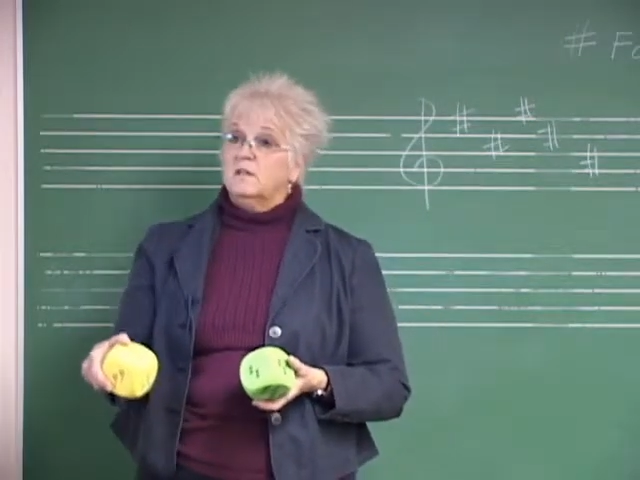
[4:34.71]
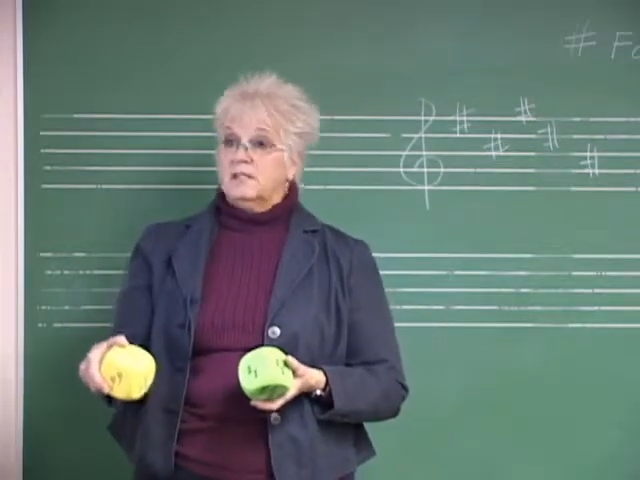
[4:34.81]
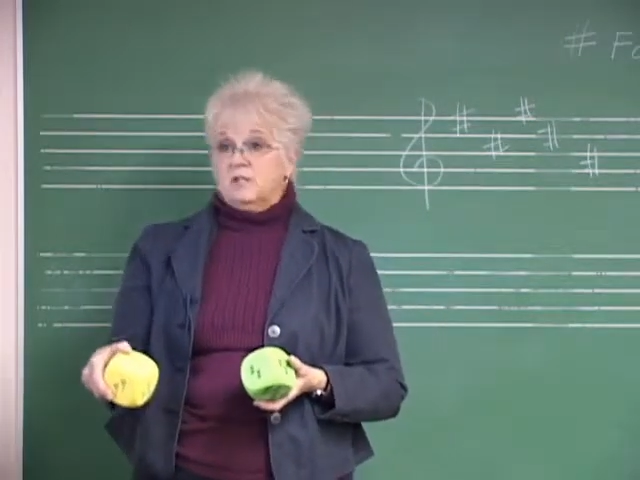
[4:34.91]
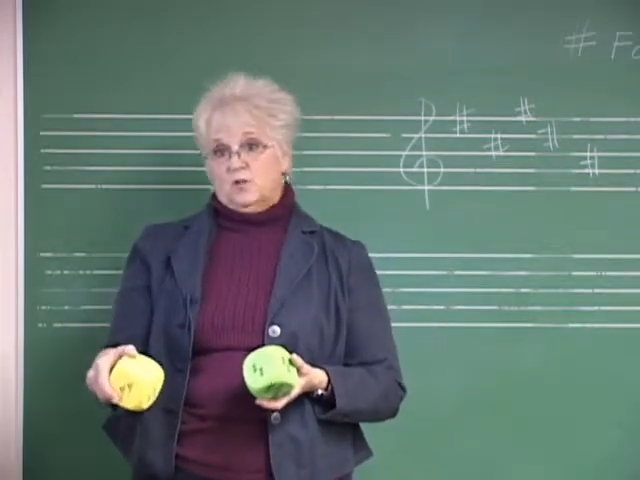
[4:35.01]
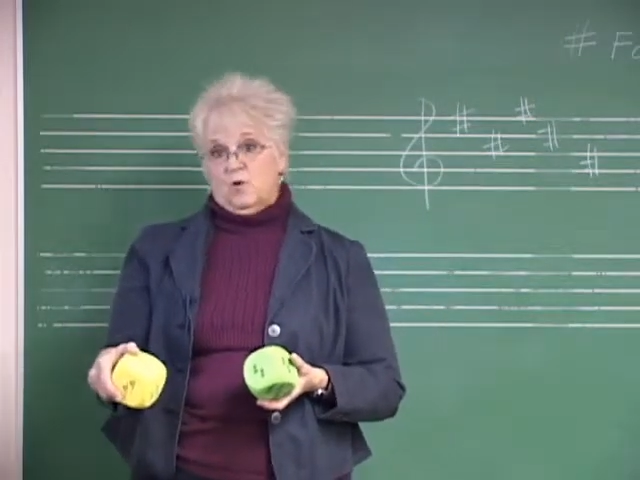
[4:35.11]

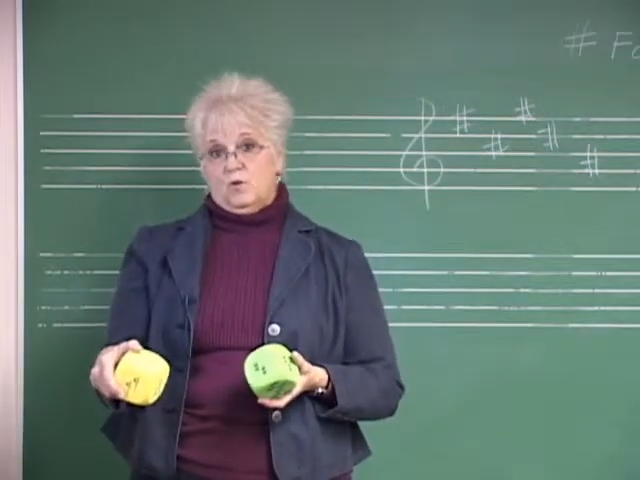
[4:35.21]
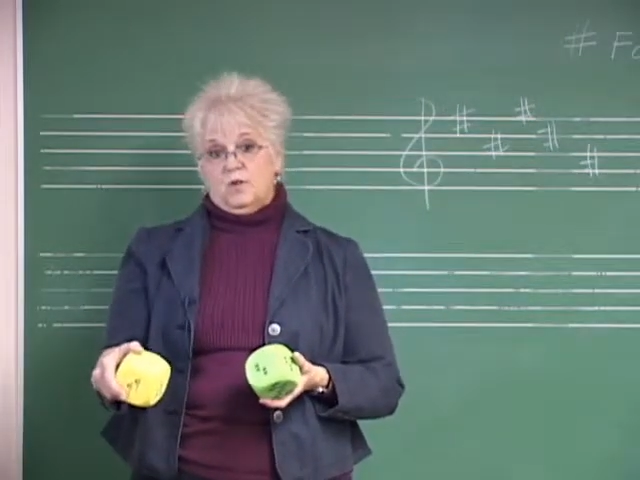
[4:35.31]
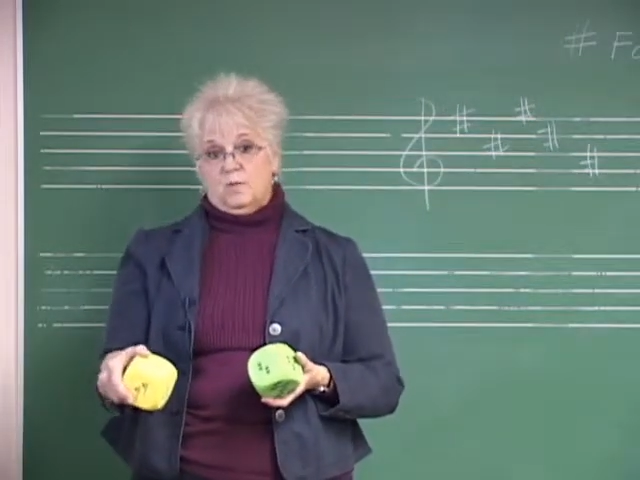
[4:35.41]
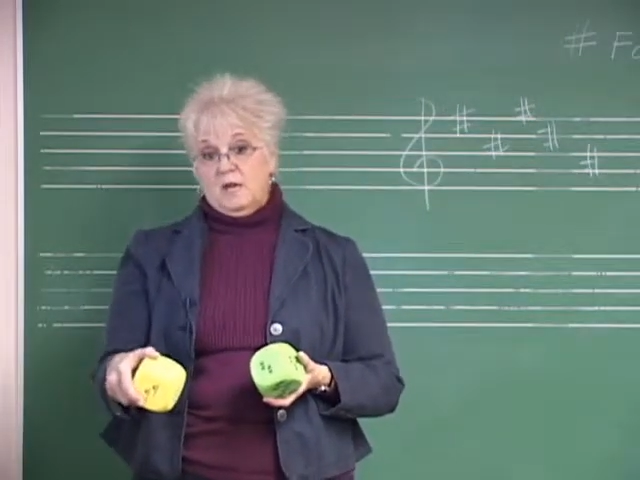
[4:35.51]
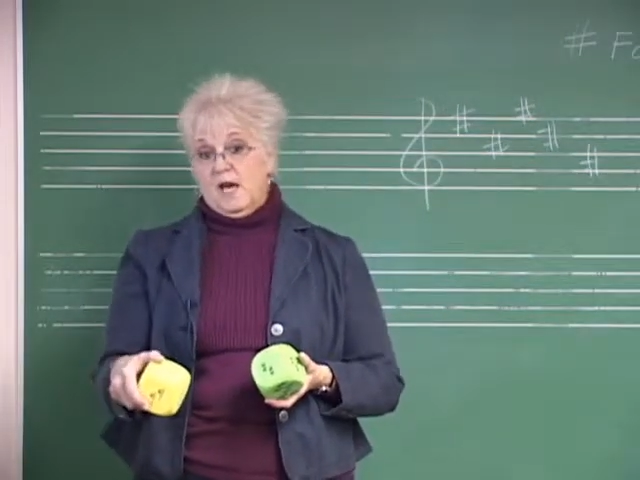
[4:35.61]
Let's go to
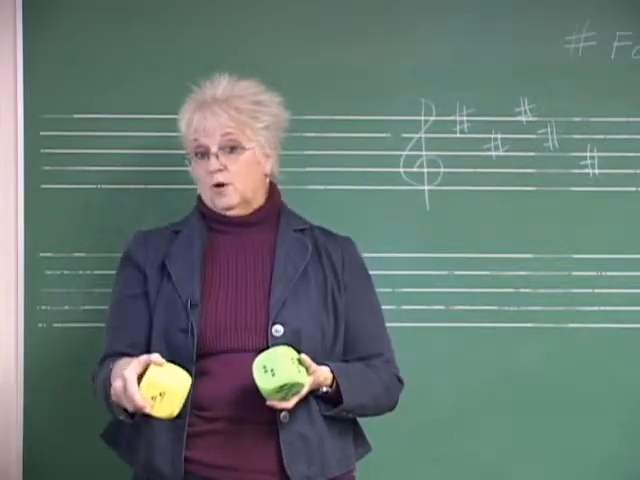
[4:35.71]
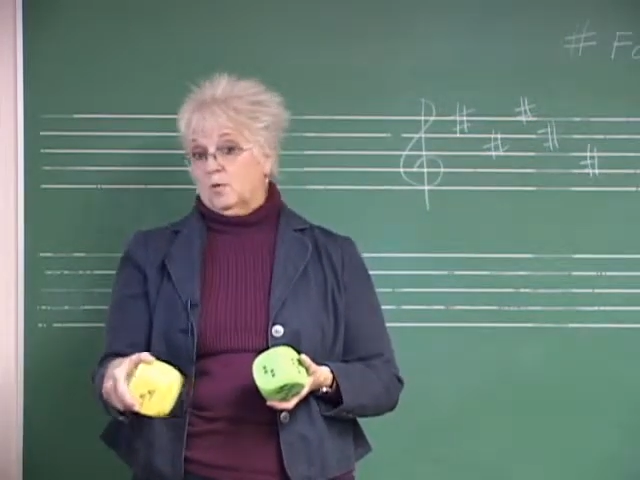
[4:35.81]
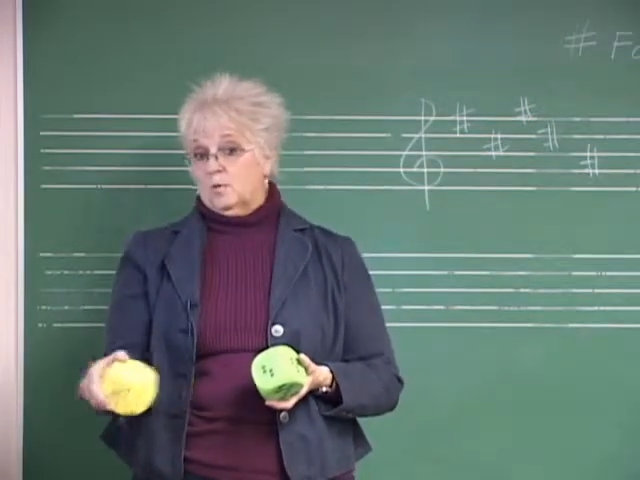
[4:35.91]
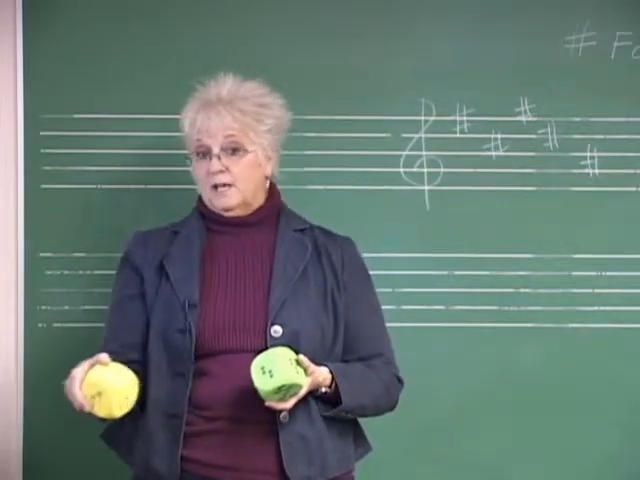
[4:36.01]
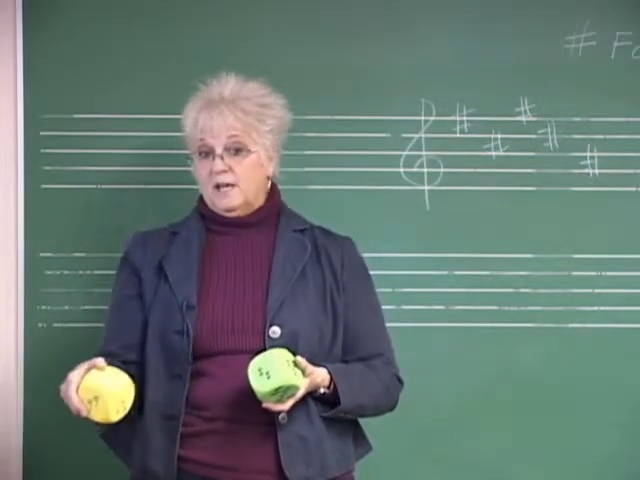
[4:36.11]
the piano
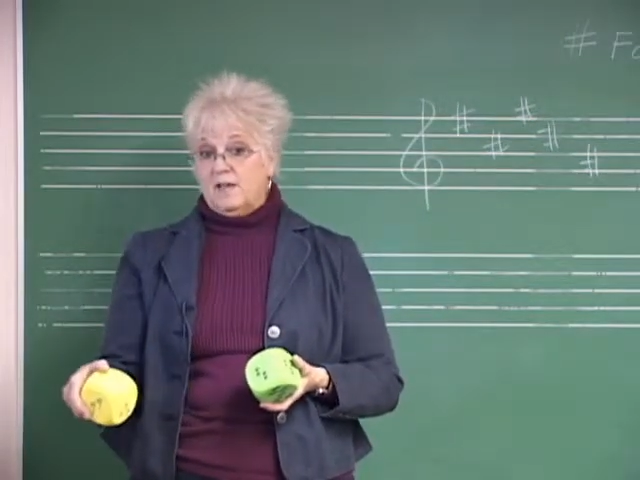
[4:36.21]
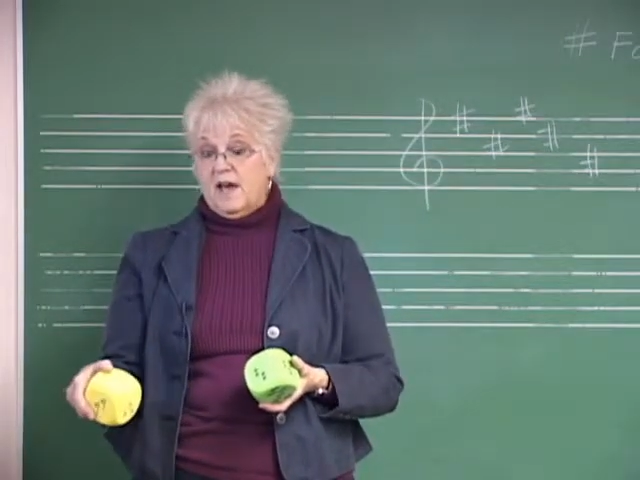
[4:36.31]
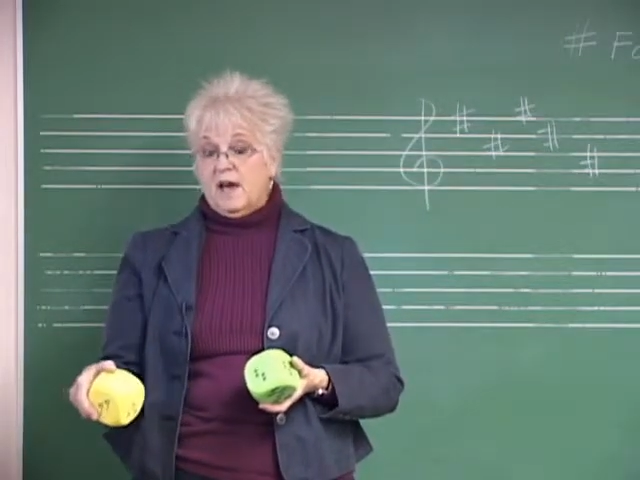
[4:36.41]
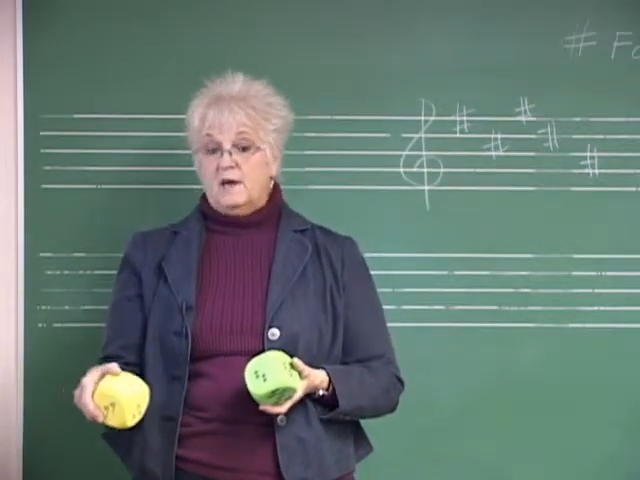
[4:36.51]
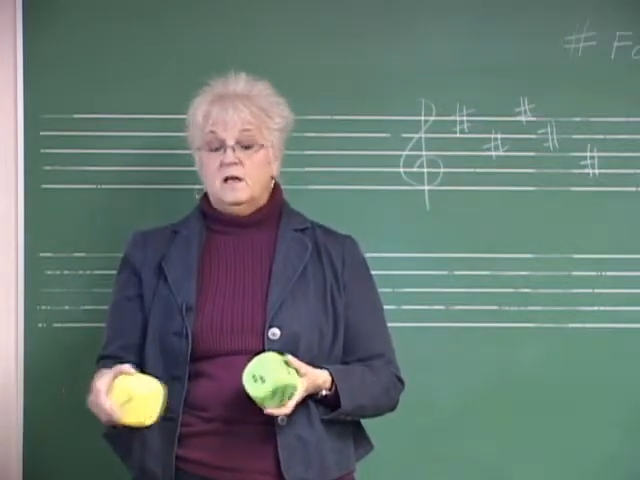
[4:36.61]
and play
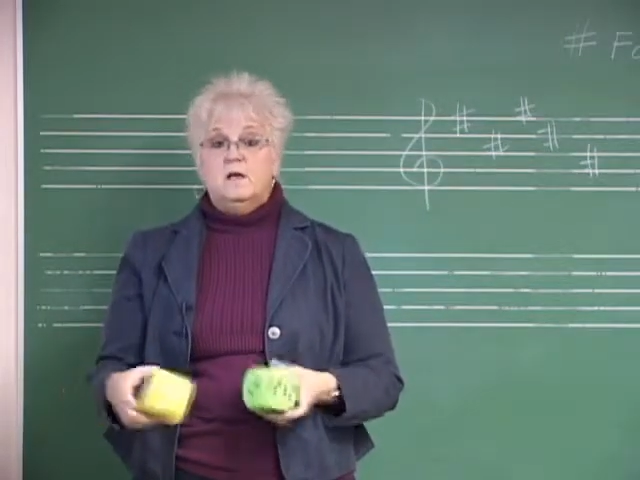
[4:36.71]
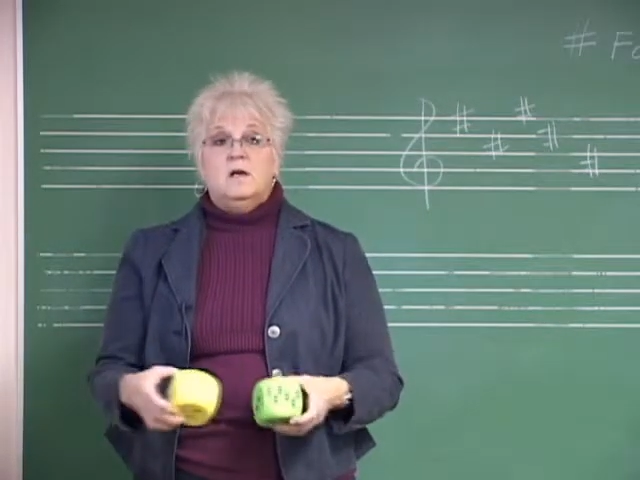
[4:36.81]
that.